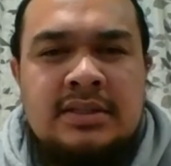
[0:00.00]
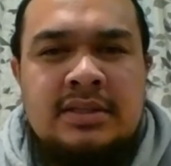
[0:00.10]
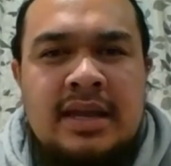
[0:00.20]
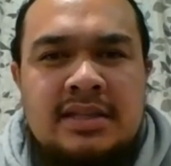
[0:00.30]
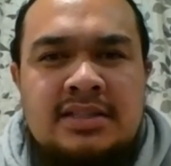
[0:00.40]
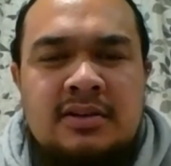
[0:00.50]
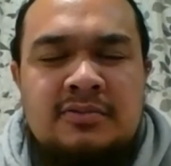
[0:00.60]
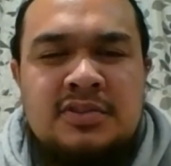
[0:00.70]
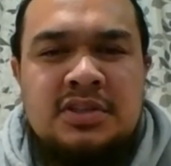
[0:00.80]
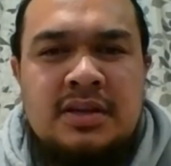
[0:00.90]
hats
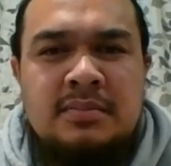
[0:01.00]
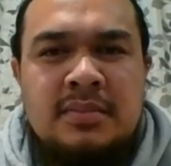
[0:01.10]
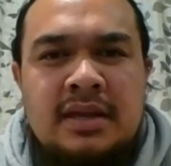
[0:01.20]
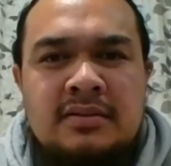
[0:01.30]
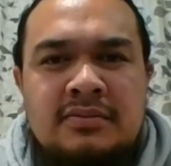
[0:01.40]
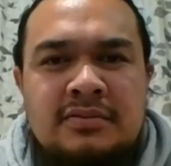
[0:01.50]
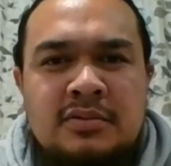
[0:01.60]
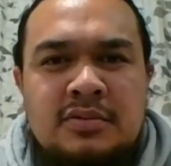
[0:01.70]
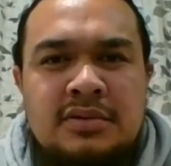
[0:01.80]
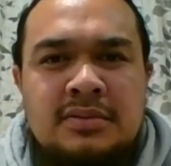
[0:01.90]
off to them, man,
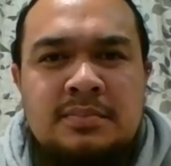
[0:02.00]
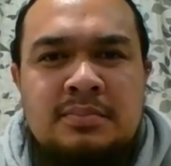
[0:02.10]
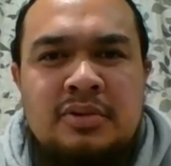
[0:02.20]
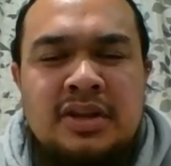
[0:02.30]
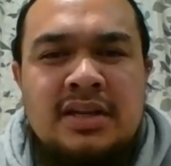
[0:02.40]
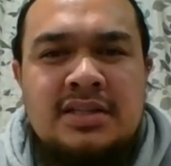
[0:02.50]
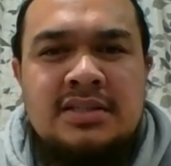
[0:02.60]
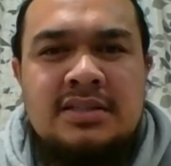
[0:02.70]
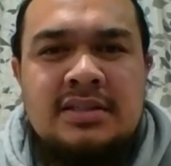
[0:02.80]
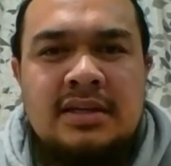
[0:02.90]
for bringing
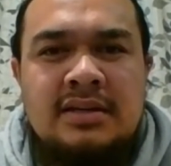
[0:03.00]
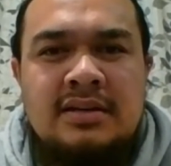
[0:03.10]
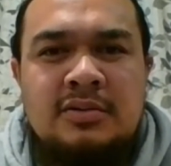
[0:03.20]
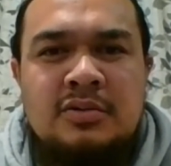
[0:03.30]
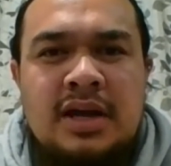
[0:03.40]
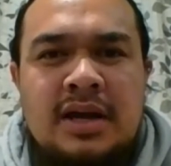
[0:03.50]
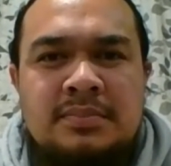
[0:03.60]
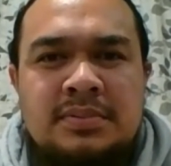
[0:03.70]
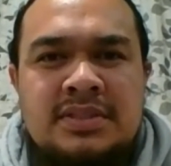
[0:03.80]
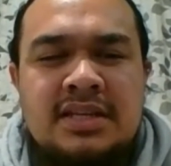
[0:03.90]
us all up,
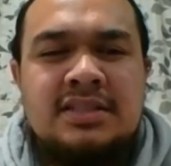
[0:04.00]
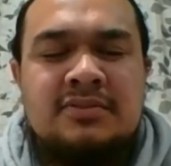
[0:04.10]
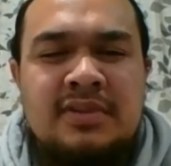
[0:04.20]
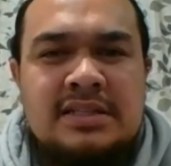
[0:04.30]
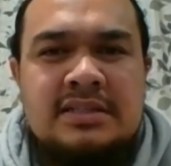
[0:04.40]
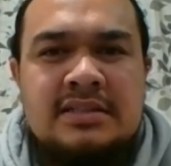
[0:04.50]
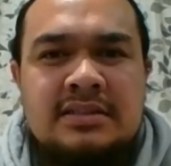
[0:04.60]
6 of us.